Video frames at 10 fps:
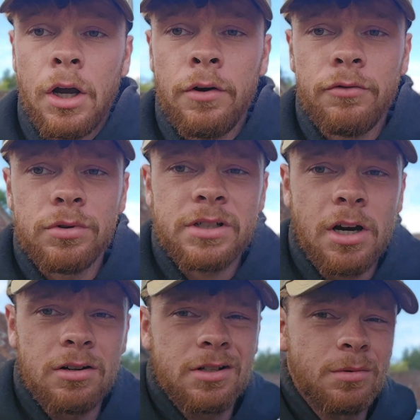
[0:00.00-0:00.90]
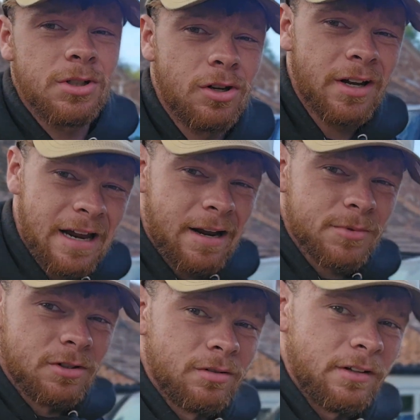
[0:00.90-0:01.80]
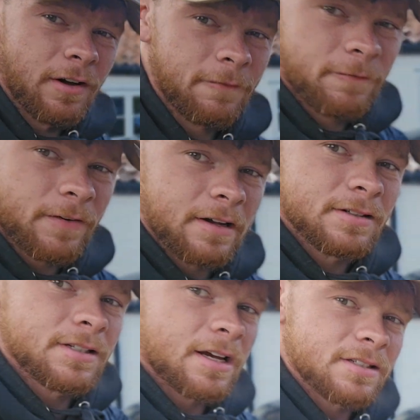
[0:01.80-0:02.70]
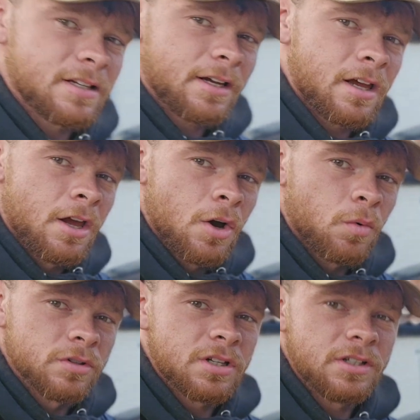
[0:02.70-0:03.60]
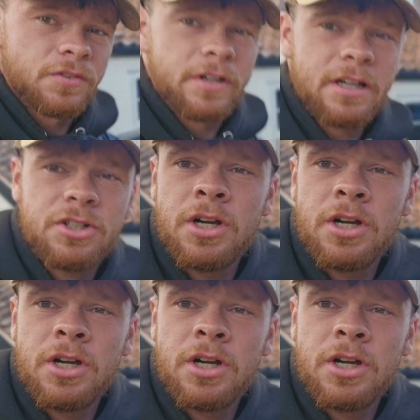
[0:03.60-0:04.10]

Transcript: Overall, this car is going to look absolutely fantastic once it is finished.